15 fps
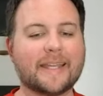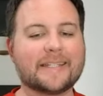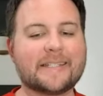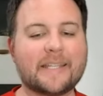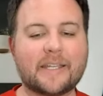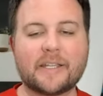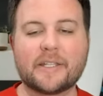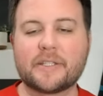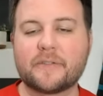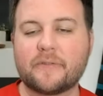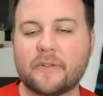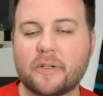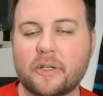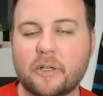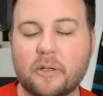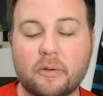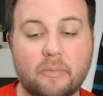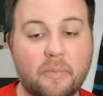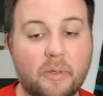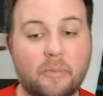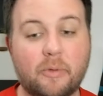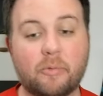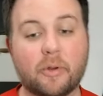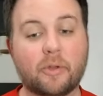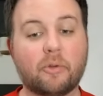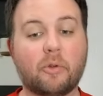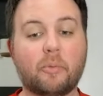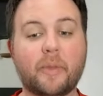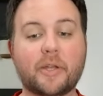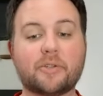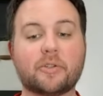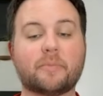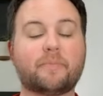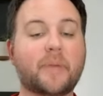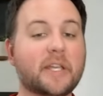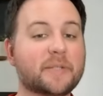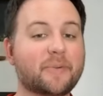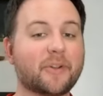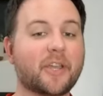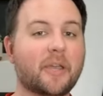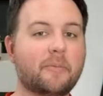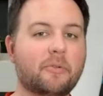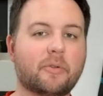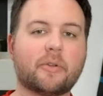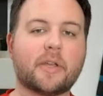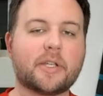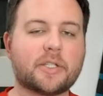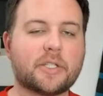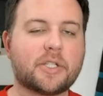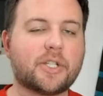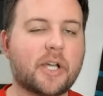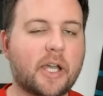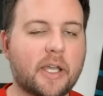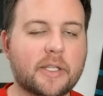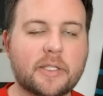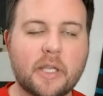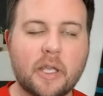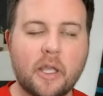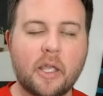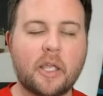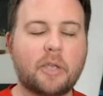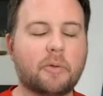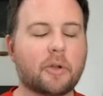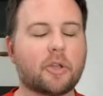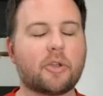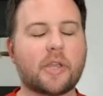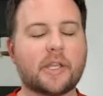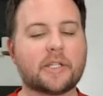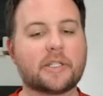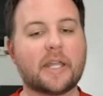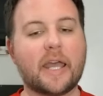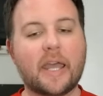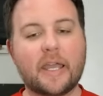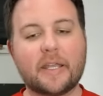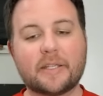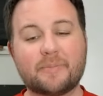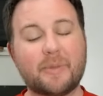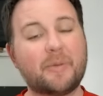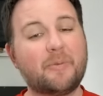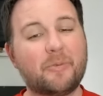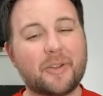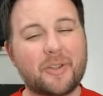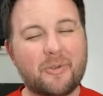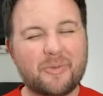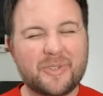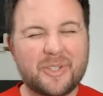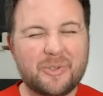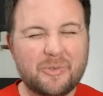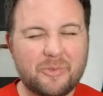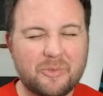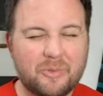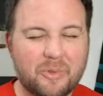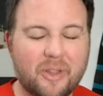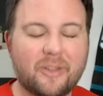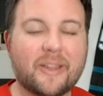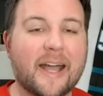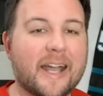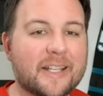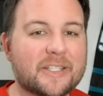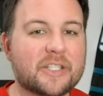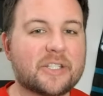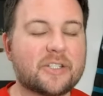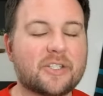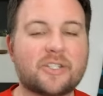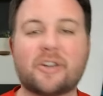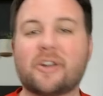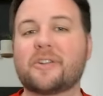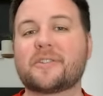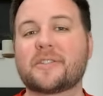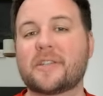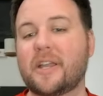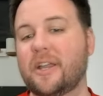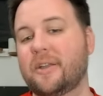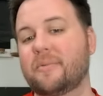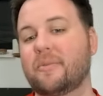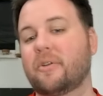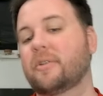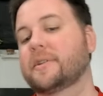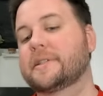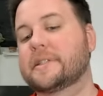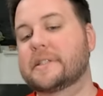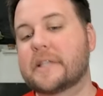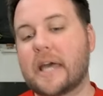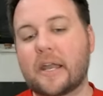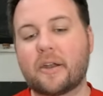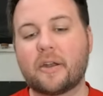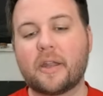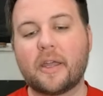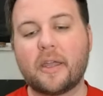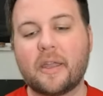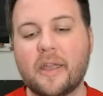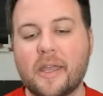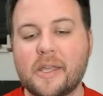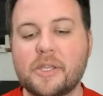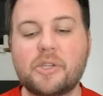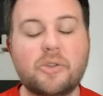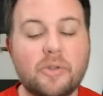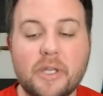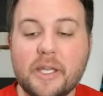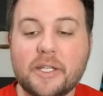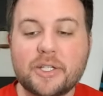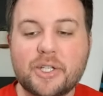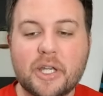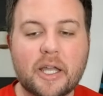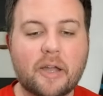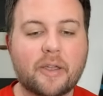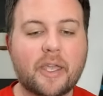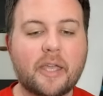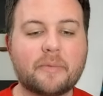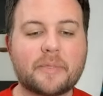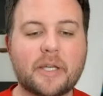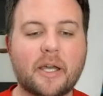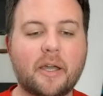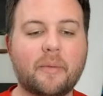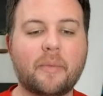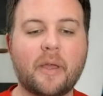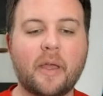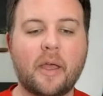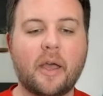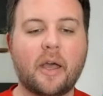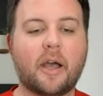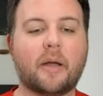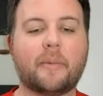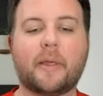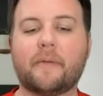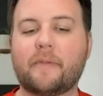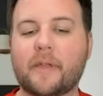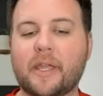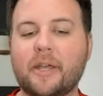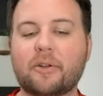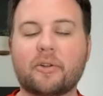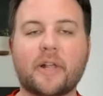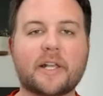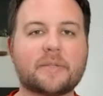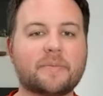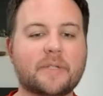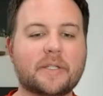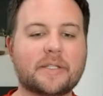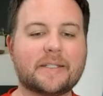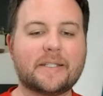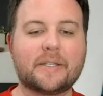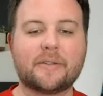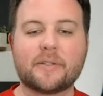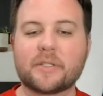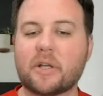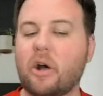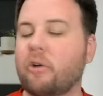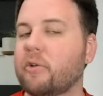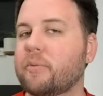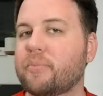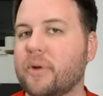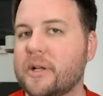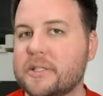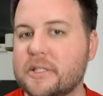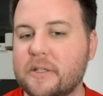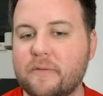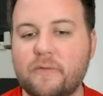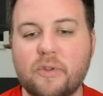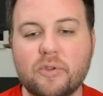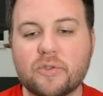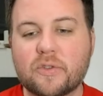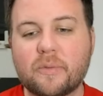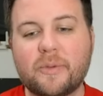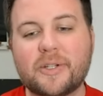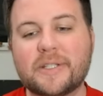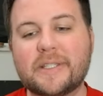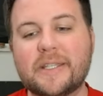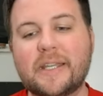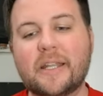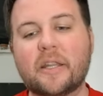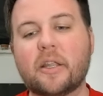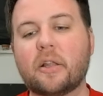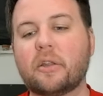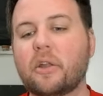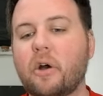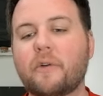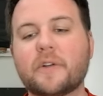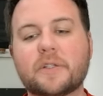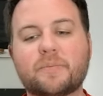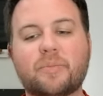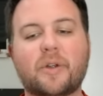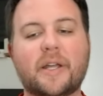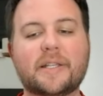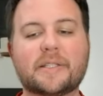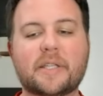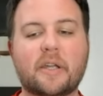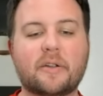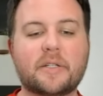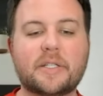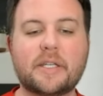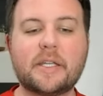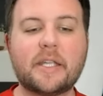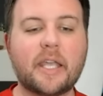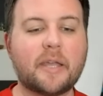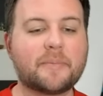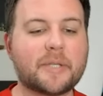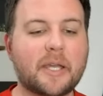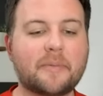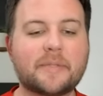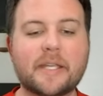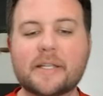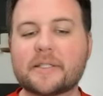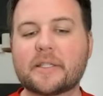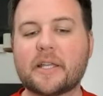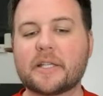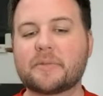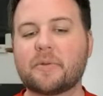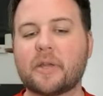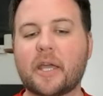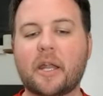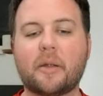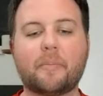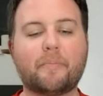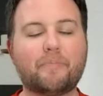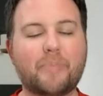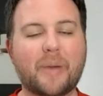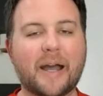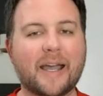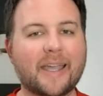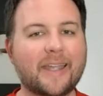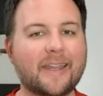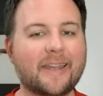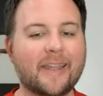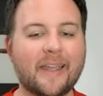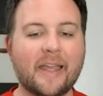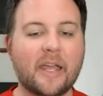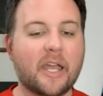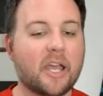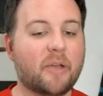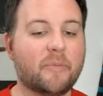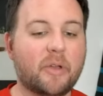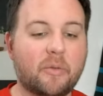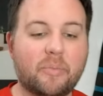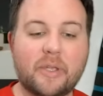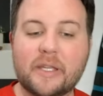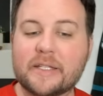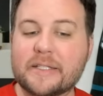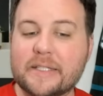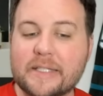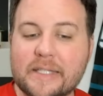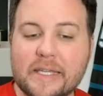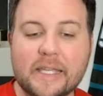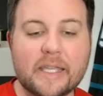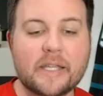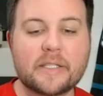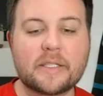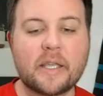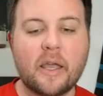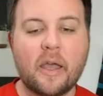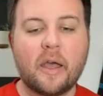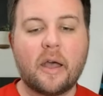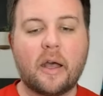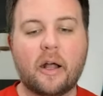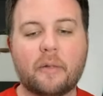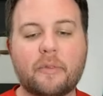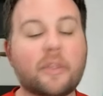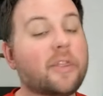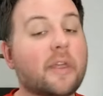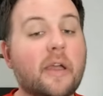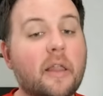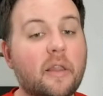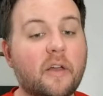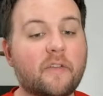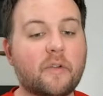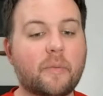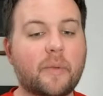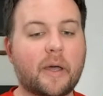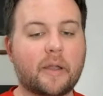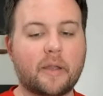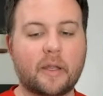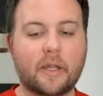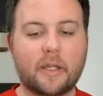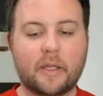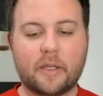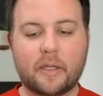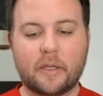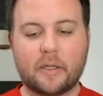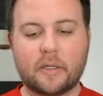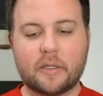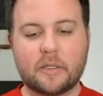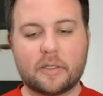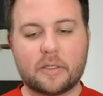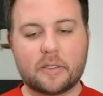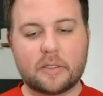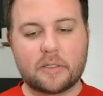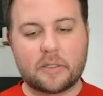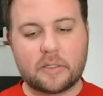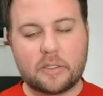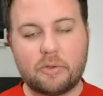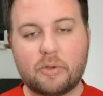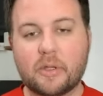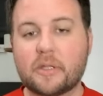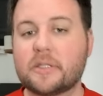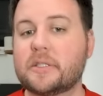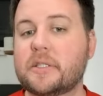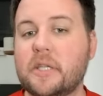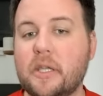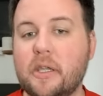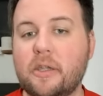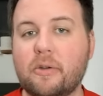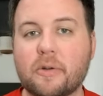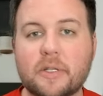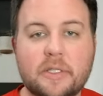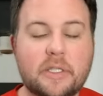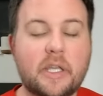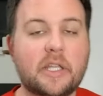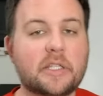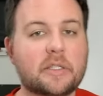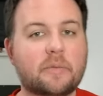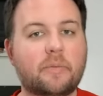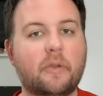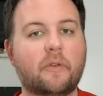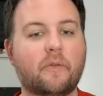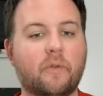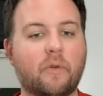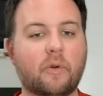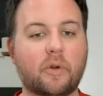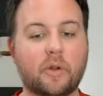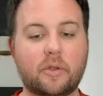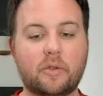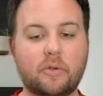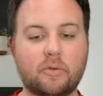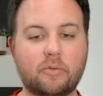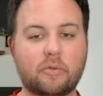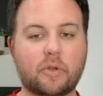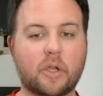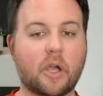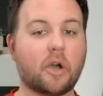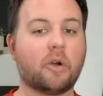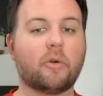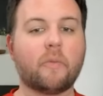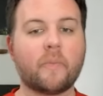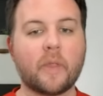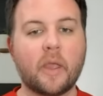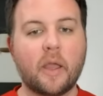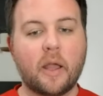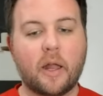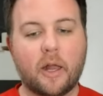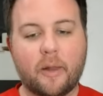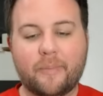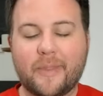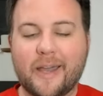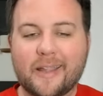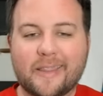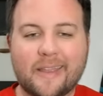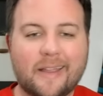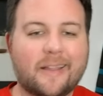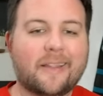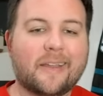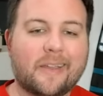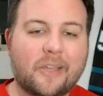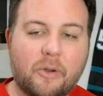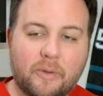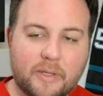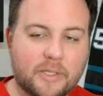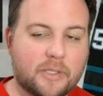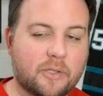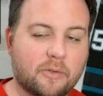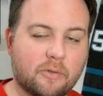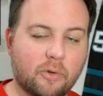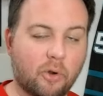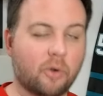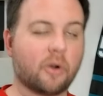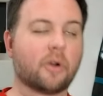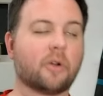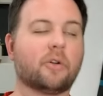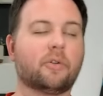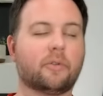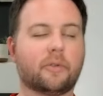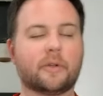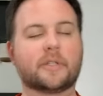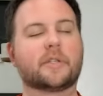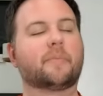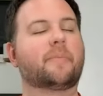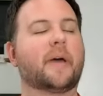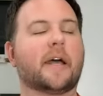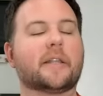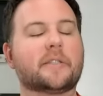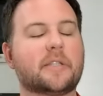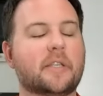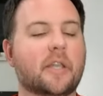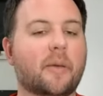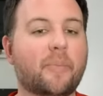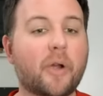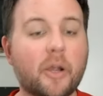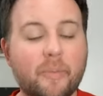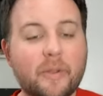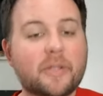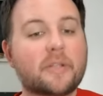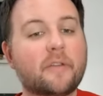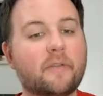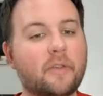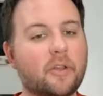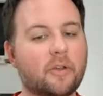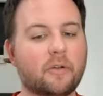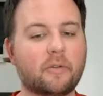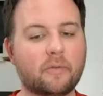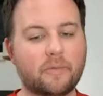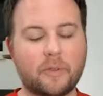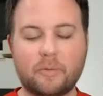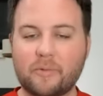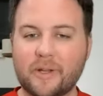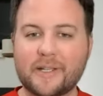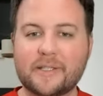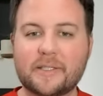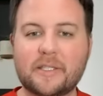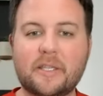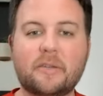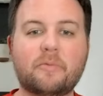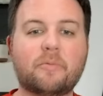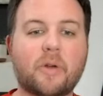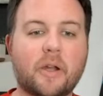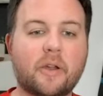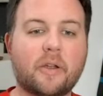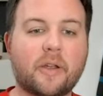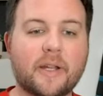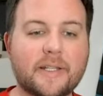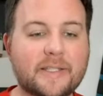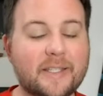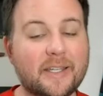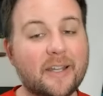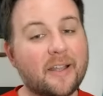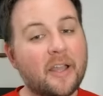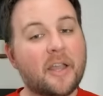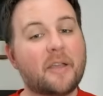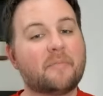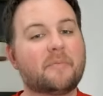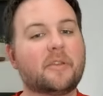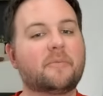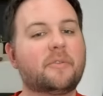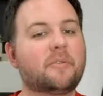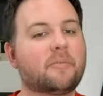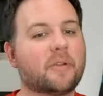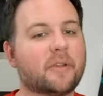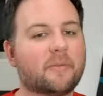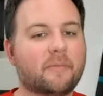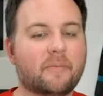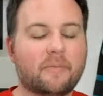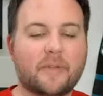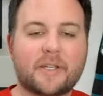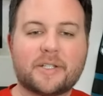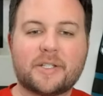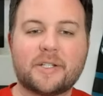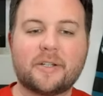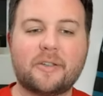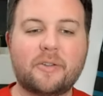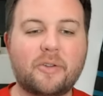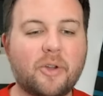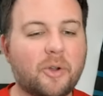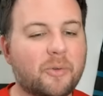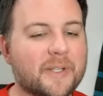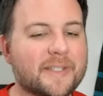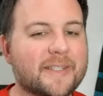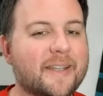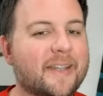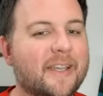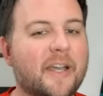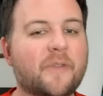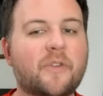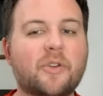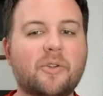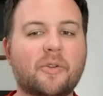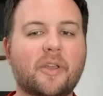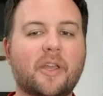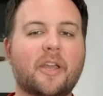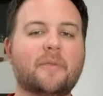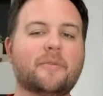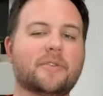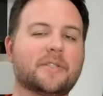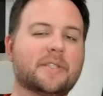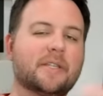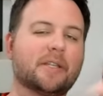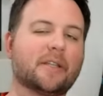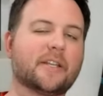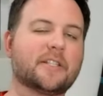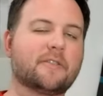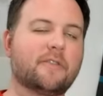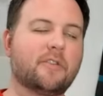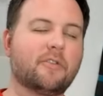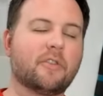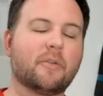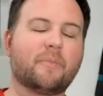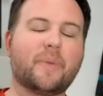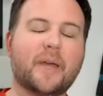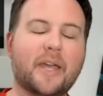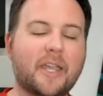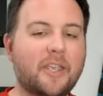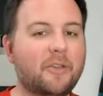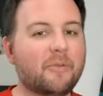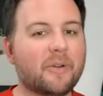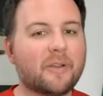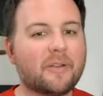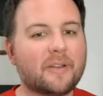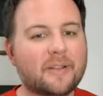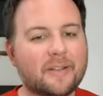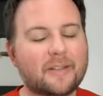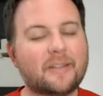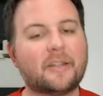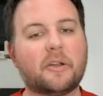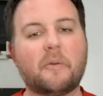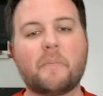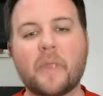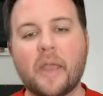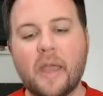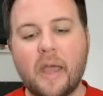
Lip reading: get tickets for, maybe you want to go to a Major League Baseball game, you want to go catch the Giants, you want to go catch the A's, maybe you want to go to the last Sharks game on Saturday, you need to check out Game Time. They have killer last minute deals, all in pricing, views from your seat, and the lowest price guaranteed. Game Time takes the guesswork out of buying MLB tickets. The thing I love about it is you can see your seats before you go. Not that like going to Oracle, there's a bad seat in that park, but if you know you want to see where you're going to sit, maybe you want to make sure you go to a Sunday afternoon game, you see a nice view of the bay, you want to, you know,